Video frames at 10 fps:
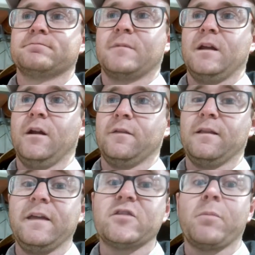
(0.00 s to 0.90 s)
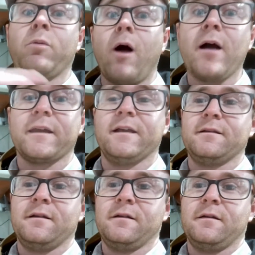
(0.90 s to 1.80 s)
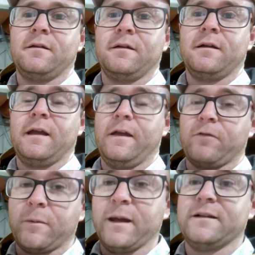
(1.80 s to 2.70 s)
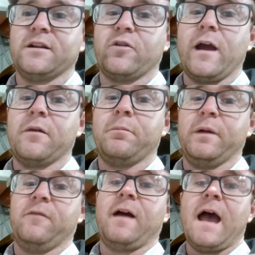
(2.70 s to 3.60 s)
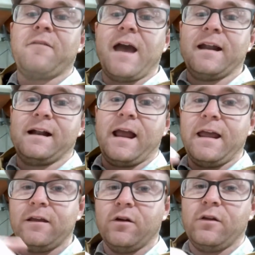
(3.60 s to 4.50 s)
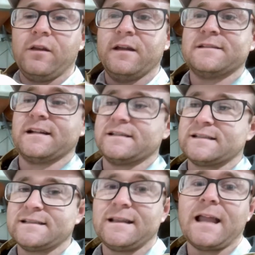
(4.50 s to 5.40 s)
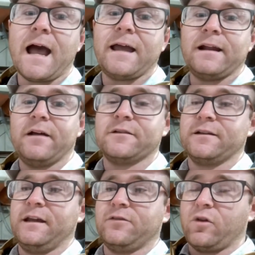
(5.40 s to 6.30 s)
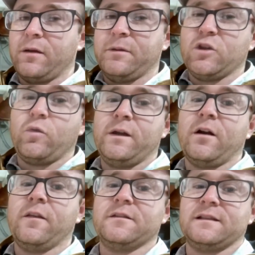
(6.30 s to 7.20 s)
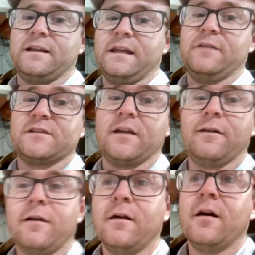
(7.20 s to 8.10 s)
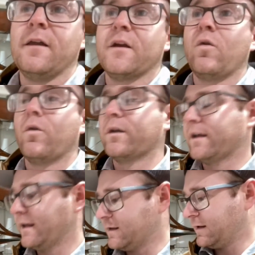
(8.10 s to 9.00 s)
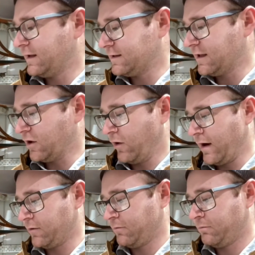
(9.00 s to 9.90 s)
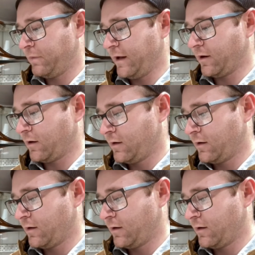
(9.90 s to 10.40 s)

the leaves are blocking it from getting to the ground. But if I have it at an angle, it's going to slide underneath or in between all those leaves on the corn and get to the ground better.